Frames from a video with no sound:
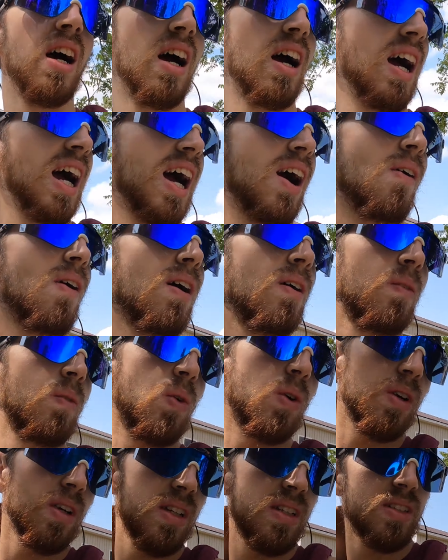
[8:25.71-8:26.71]
how I
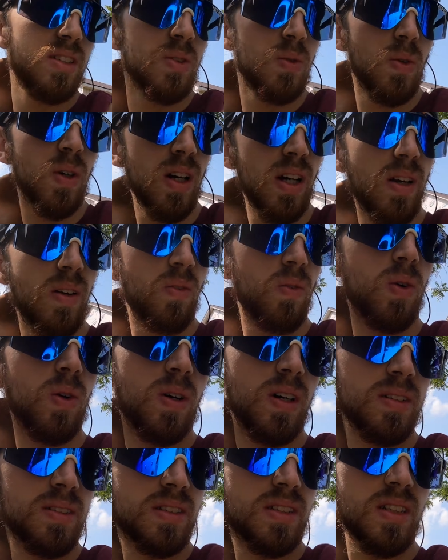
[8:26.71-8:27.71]
want it to where I won't
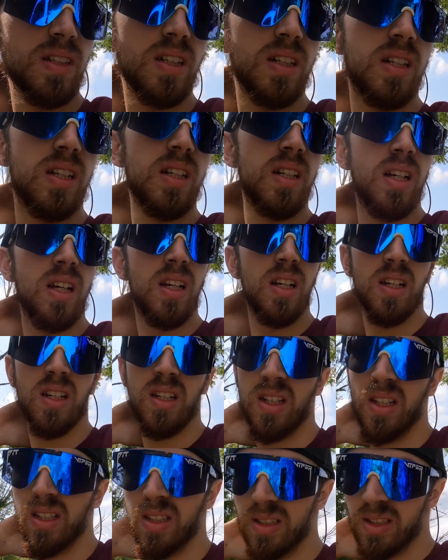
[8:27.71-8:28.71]
have to
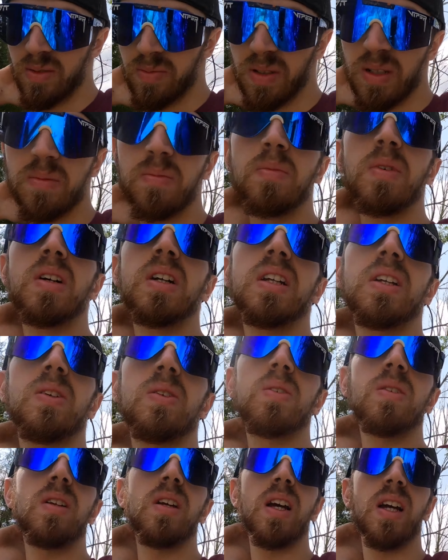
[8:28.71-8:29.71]
spend money
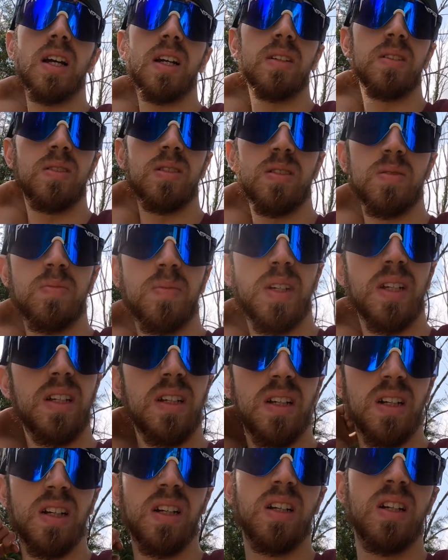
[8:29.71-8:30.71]
on it. I can just
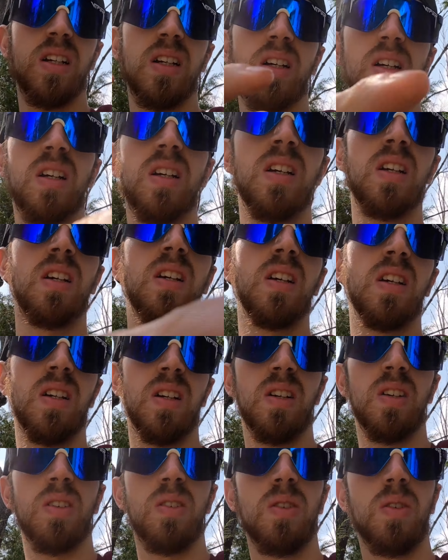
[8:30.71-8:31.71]
make
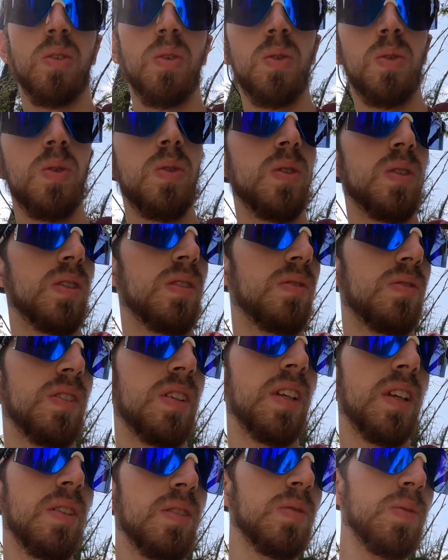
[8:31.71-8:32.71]
cooler
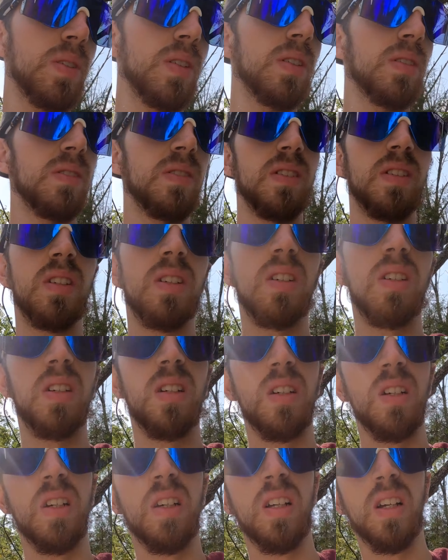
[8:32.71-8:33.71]
videos with it
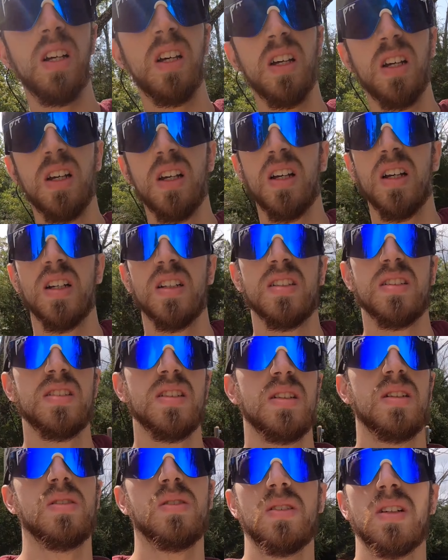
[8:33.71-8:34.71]
instead
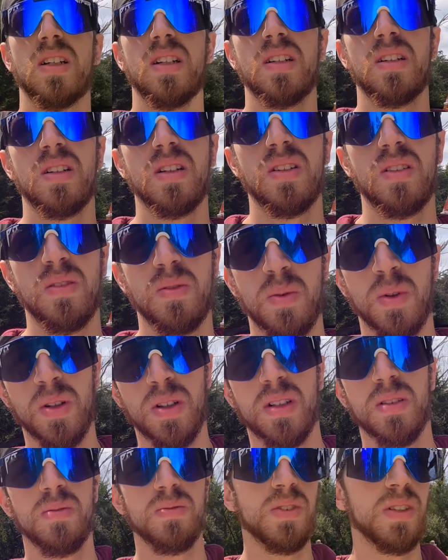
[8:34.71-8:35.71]
of like
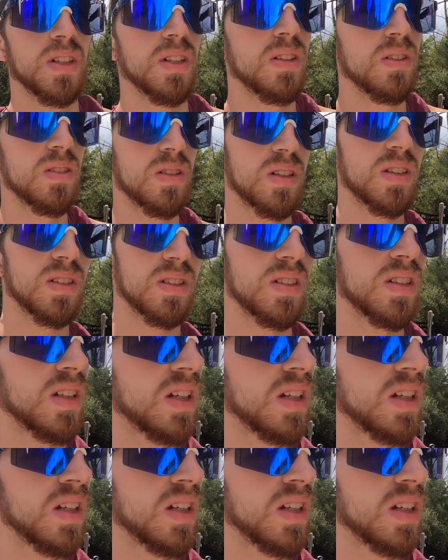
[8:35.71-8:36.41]
working videos because